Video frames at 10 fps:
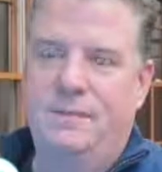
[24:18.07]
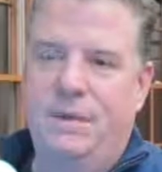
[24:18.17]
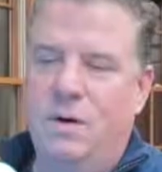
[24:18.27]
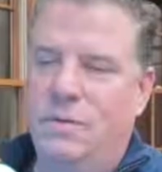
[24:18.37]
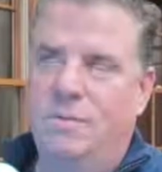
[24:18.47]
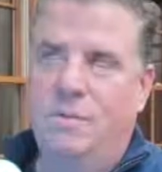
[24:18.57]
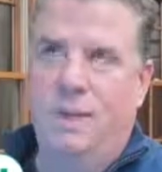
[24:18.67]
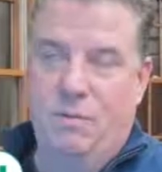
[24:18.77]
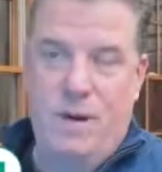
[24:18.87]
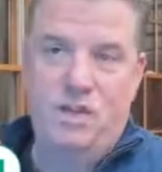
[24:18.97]
or
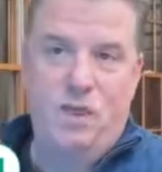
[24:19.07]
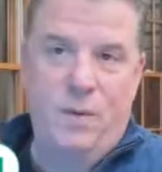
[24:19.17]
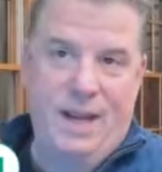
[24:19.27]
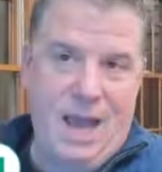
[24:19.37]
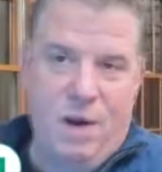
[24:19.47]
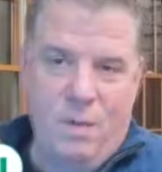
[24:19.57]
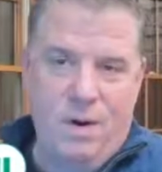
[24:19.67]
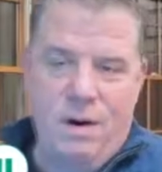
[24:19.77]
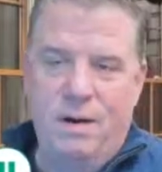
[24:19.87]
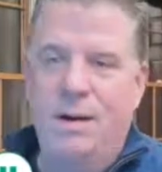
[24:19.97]
like ratioing out
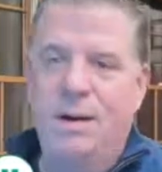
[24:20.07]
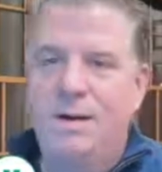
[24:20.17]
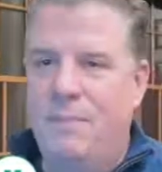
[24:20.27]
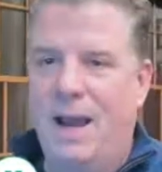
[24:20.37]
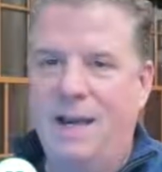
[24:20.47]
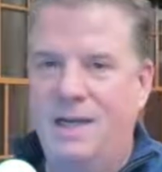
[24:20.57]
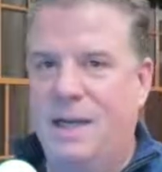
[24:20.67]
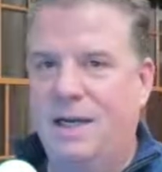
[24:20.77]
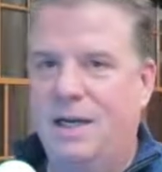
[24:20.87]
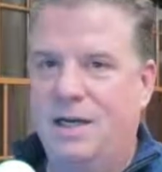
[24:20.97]
where buying
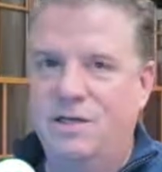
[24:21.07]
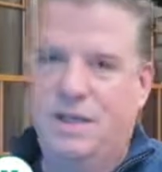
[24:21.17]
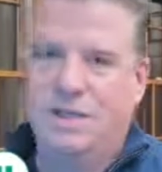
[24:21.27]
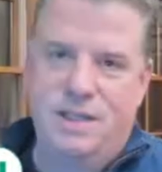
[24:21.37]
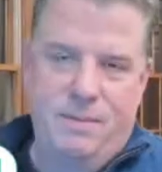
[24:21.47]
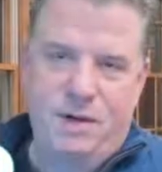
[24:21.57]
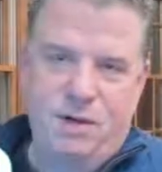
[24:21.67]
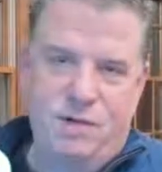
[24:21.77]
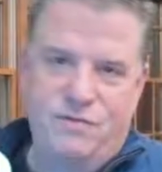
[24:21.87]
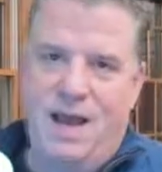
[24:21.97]
10 contracts and then I'm going
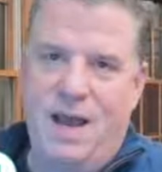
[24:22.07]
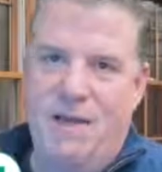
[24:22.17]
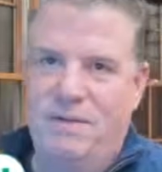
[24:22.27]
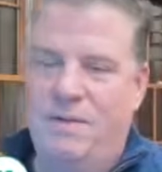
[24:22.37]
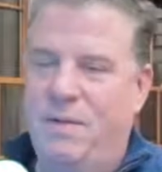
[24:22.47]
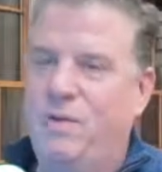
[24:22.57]
to close 5.